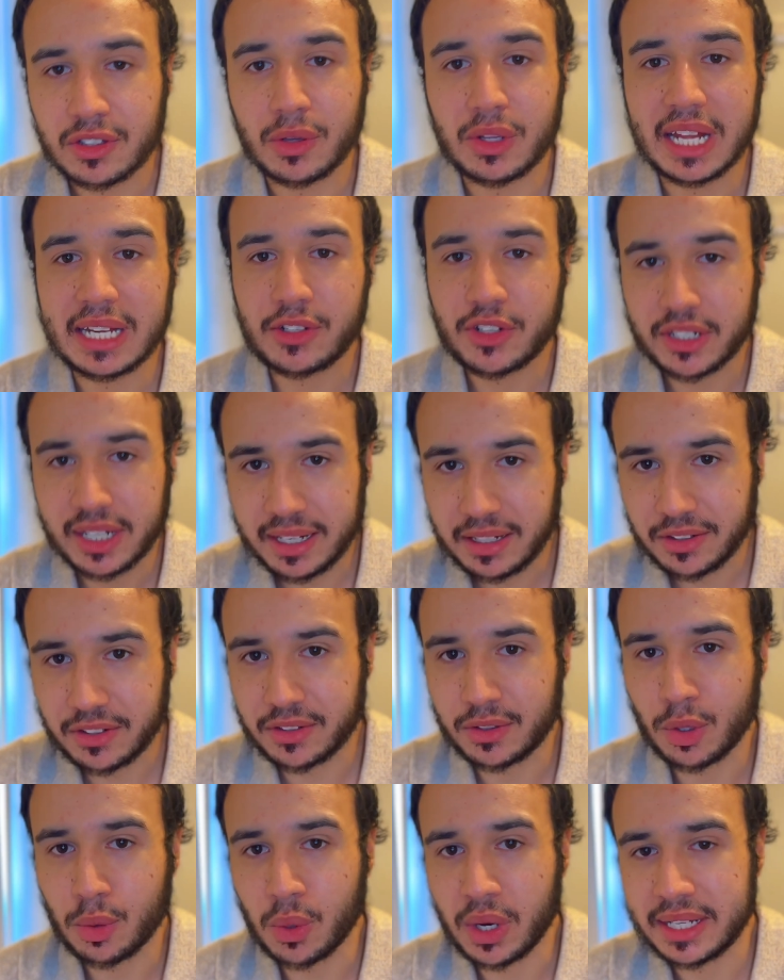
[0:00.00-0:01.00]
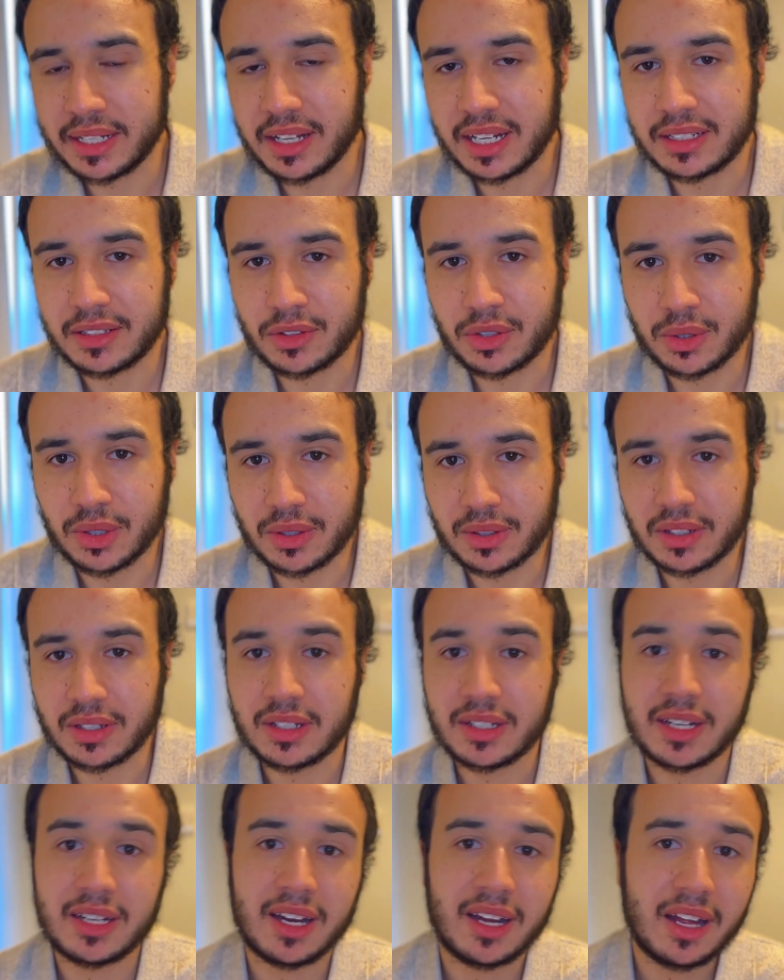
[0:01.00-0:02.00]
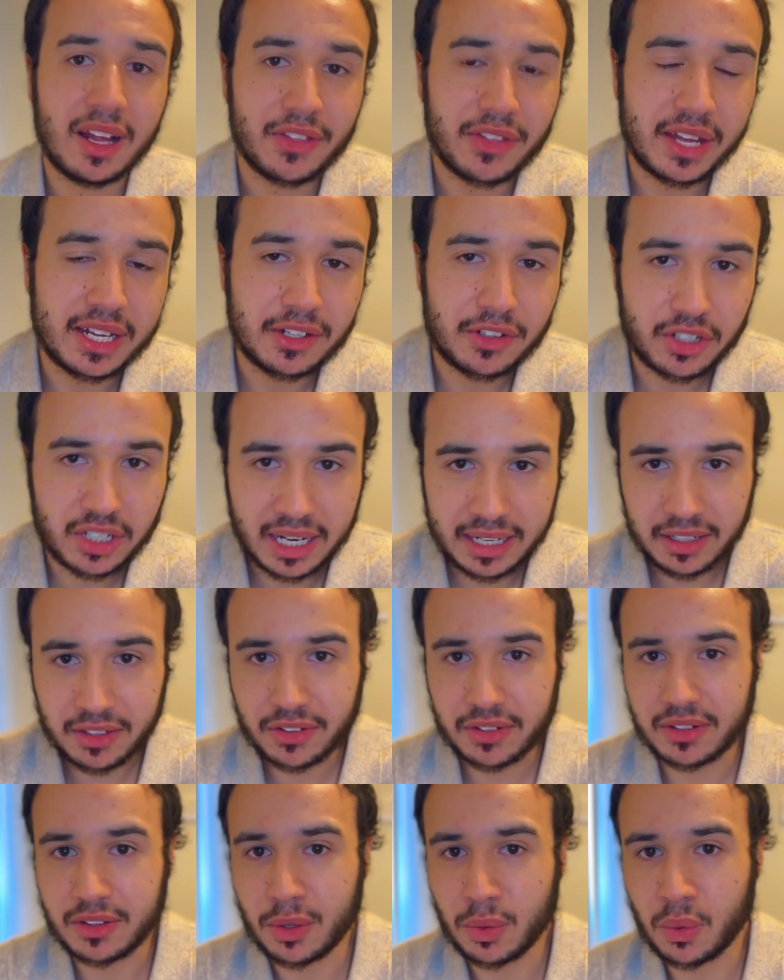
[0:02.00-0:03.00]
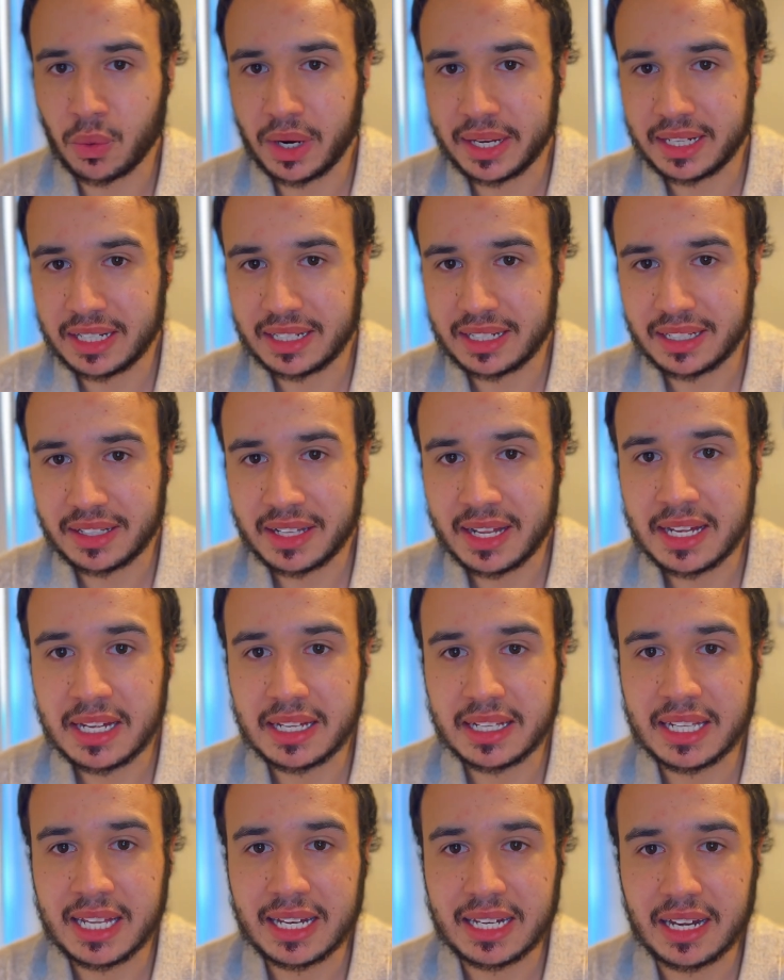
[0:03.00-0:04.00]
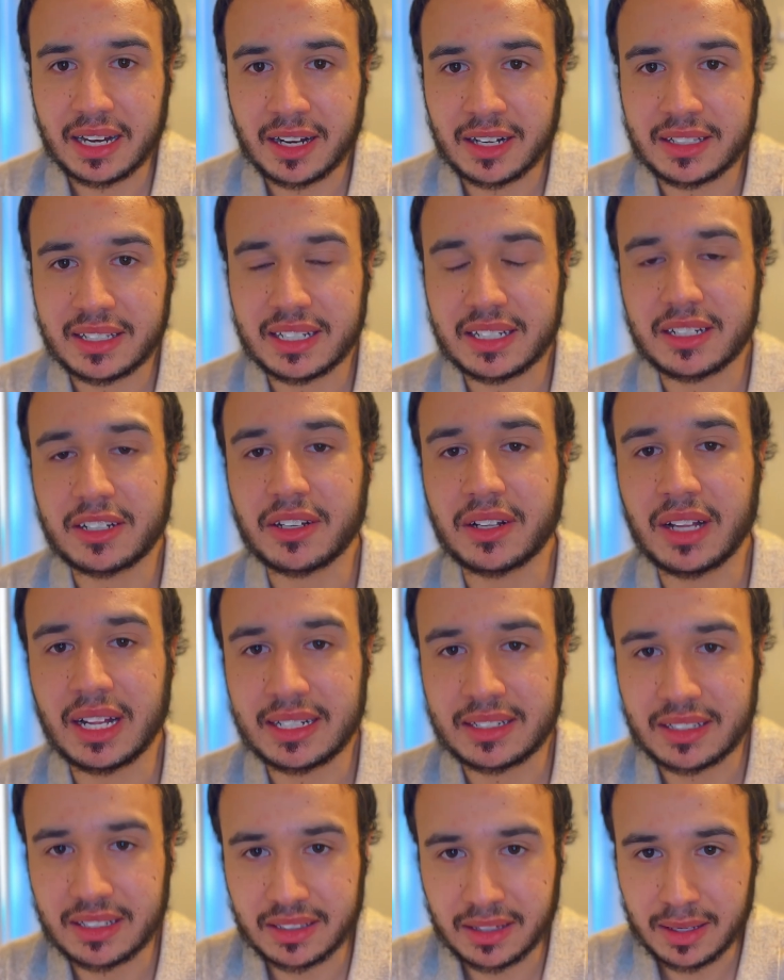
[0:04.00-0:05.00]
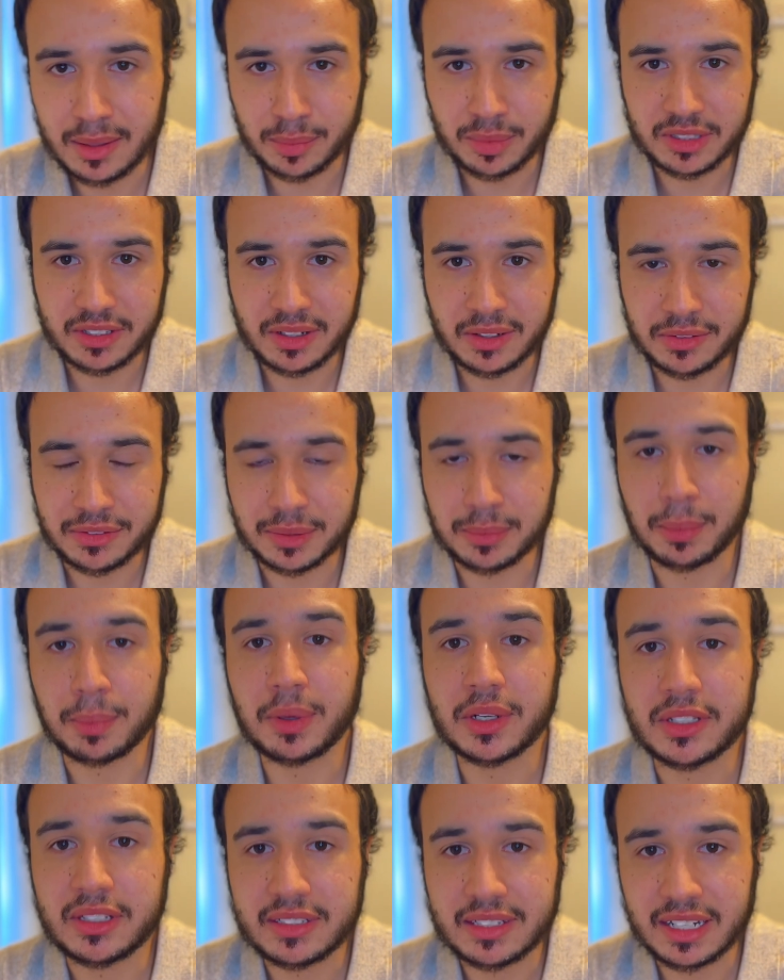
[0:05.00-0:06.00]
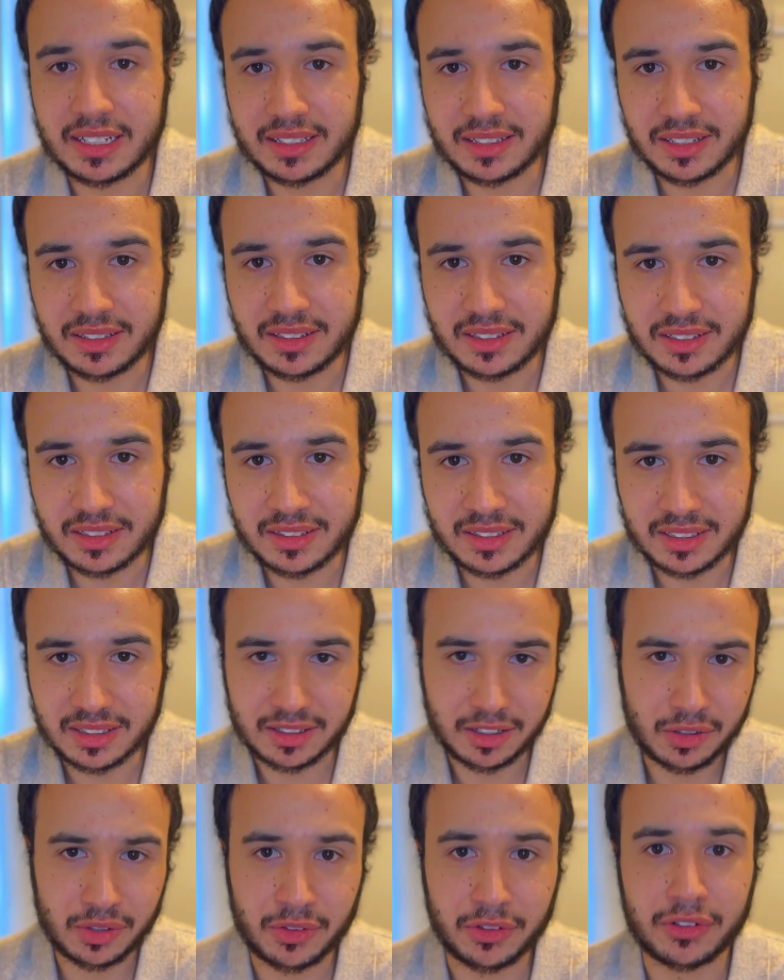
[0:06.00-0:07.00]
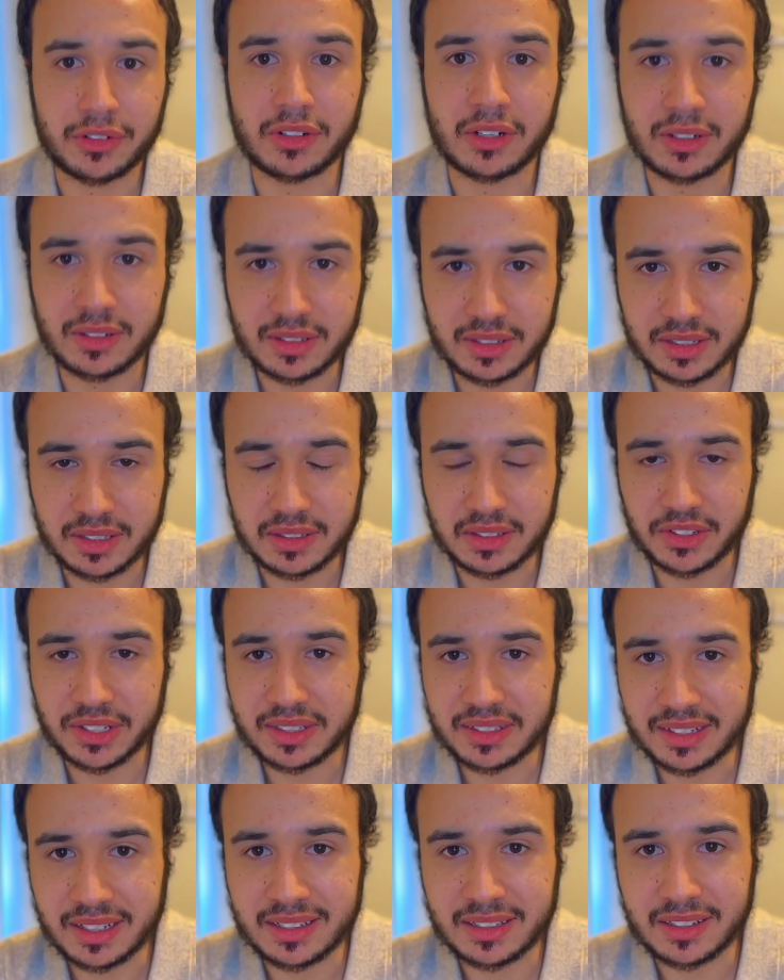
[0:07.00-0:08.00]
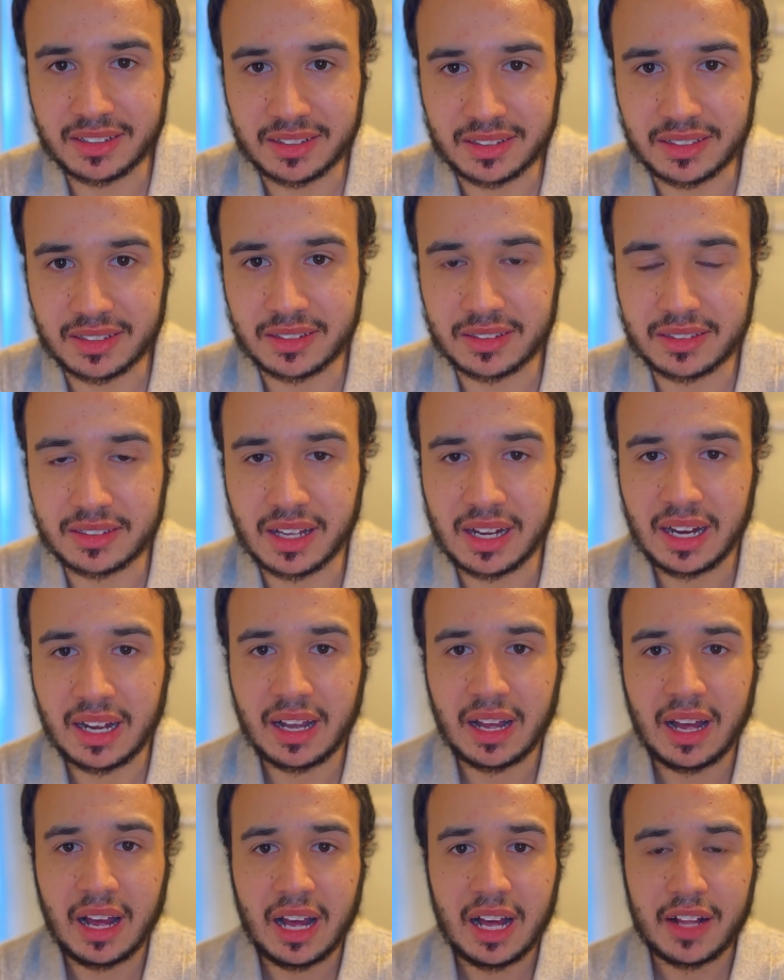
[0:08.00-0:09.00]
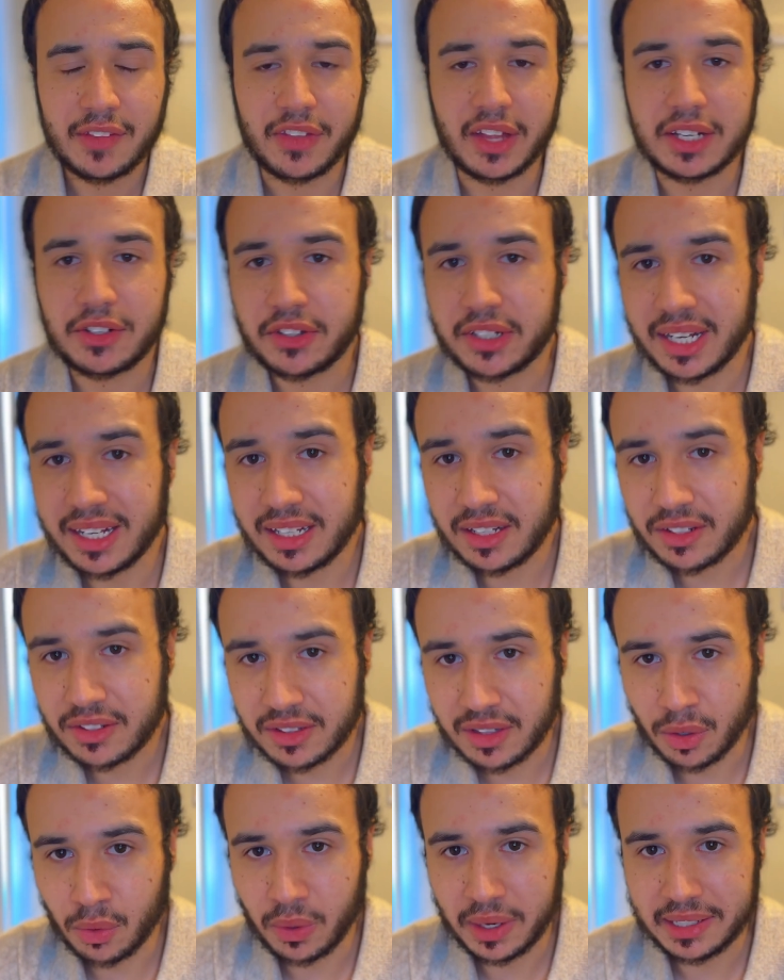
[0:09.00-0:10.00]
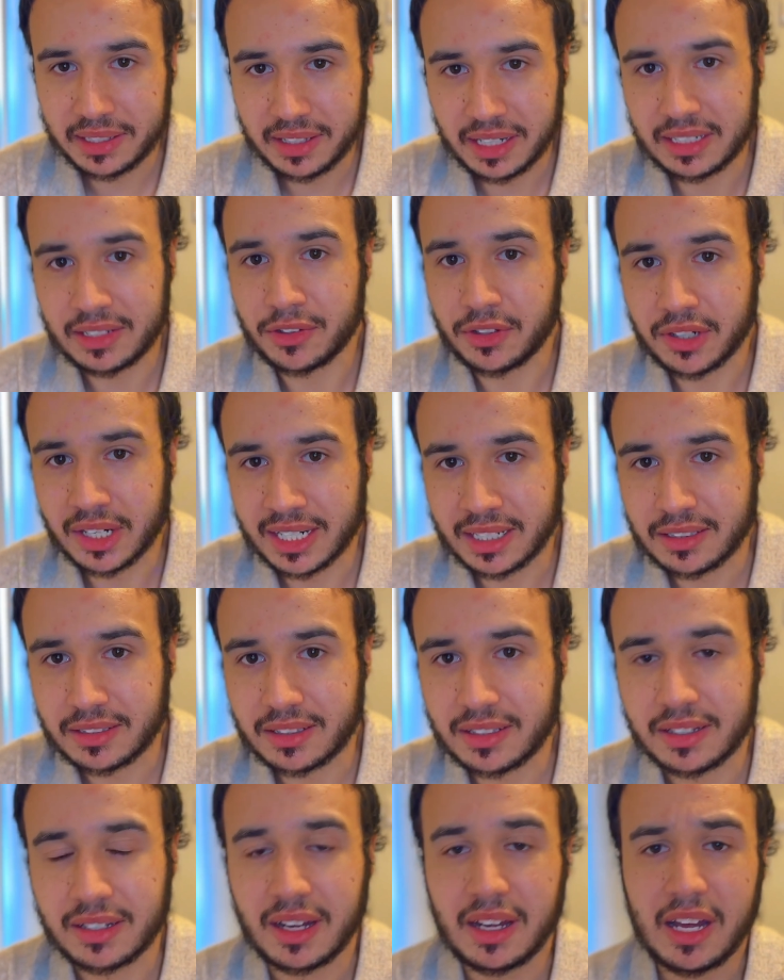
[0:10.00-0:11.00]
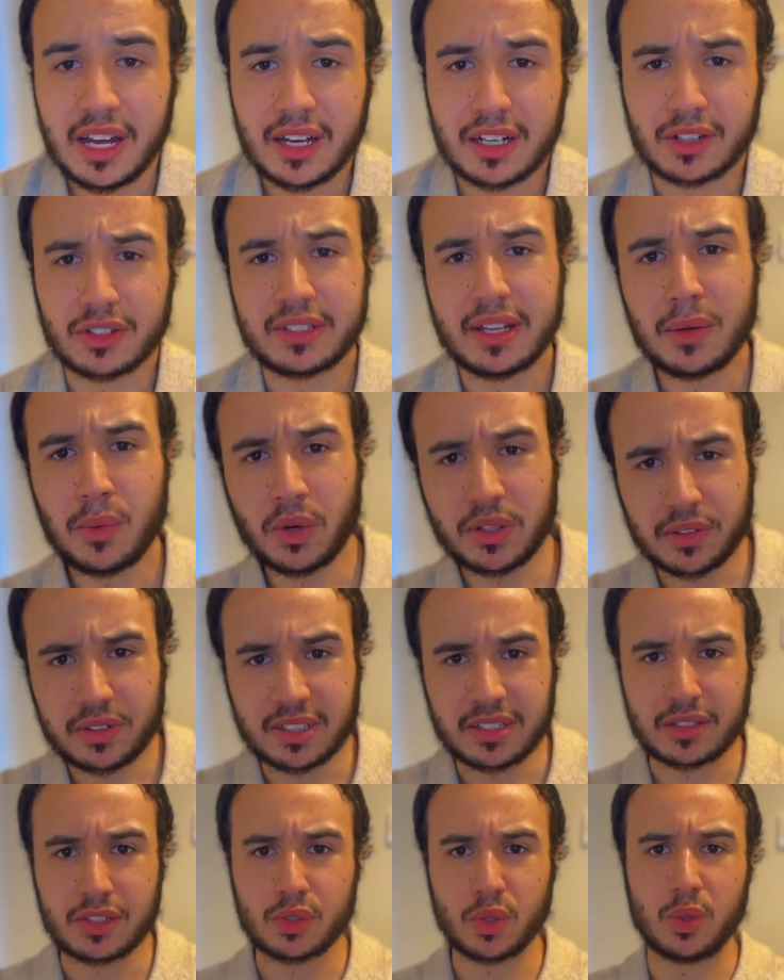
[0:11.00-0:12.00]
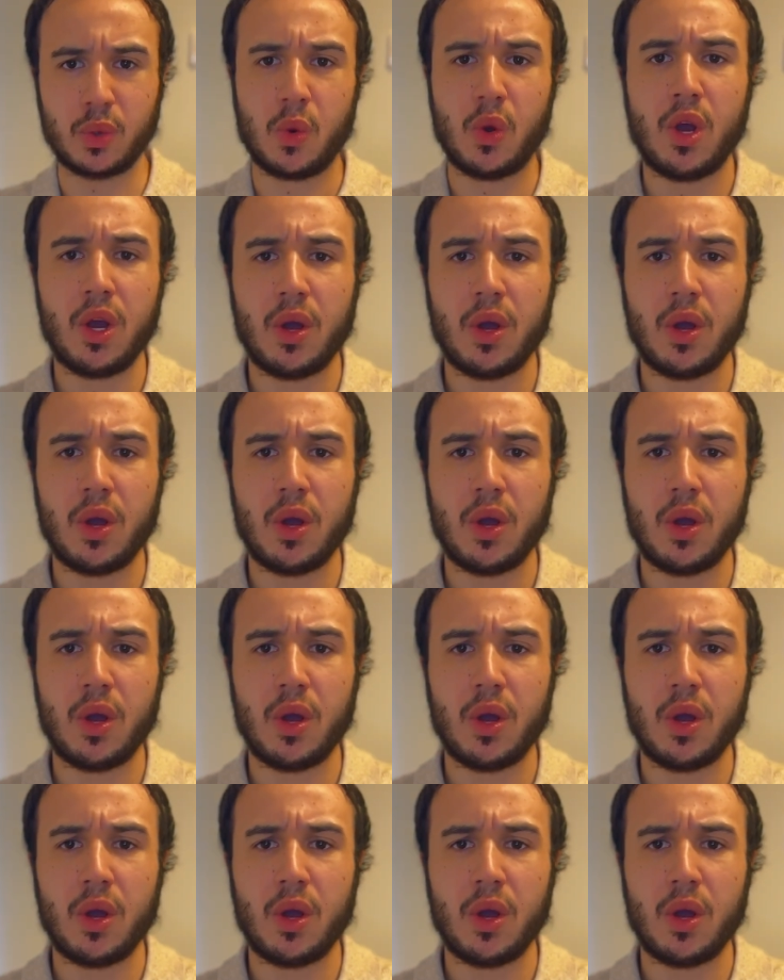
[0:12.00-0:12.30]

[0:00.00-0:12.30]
they changed the way they talked. They changed the way they articulated themselves and put sentences and constructed sentences. They changed the way they dressed because they wanted to